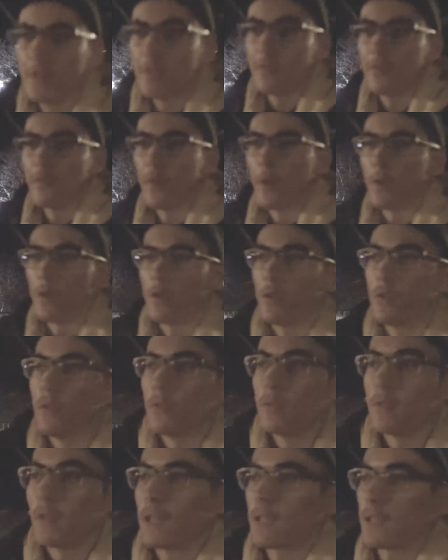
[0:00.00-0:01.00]

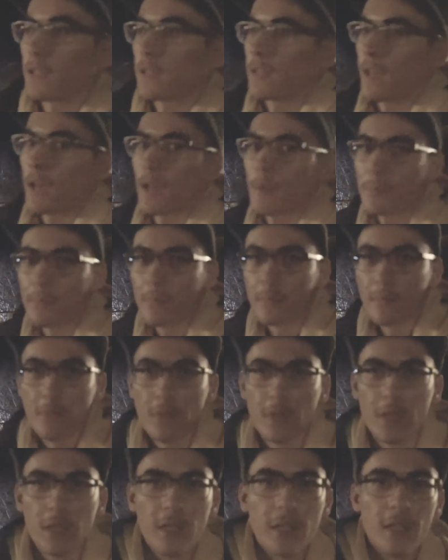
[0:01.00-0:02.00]
photo like app
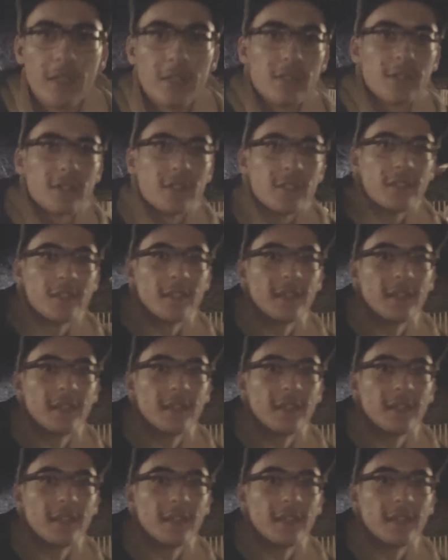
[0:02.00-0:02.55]
because